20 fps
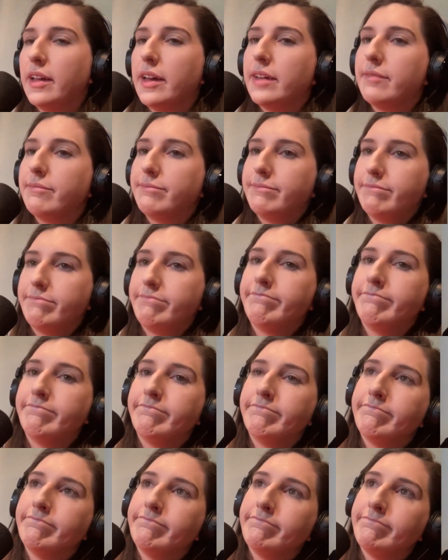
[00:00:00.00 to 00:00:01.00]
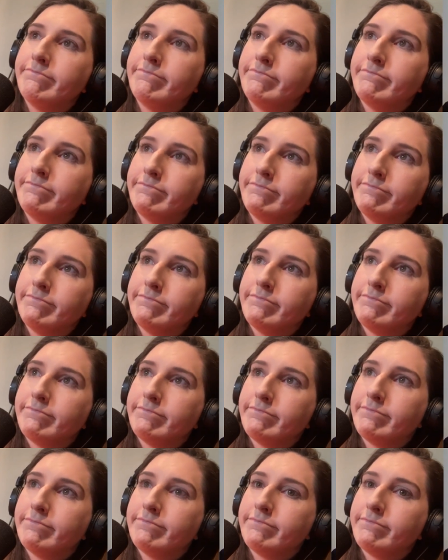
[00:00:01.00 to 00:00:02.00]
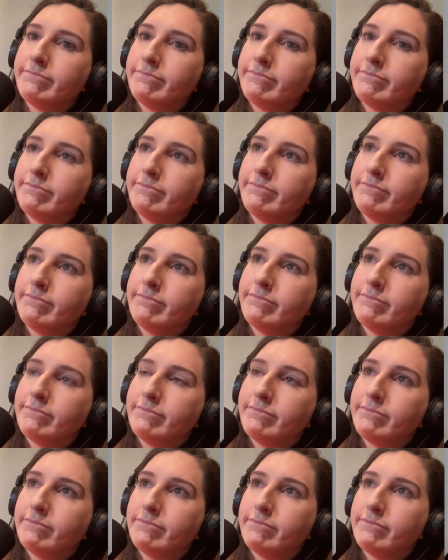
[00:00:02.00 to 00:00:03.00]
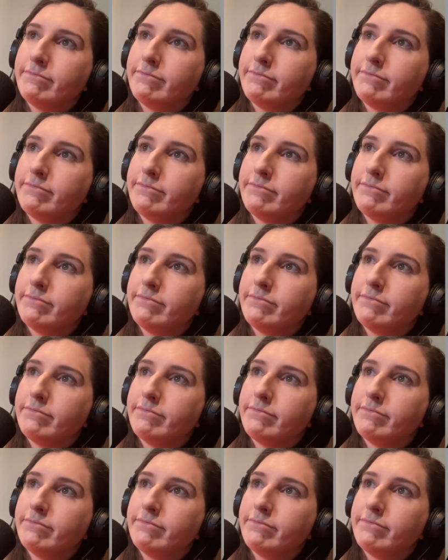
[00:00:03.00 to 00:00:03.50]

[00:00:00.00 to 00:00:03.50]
[no speech]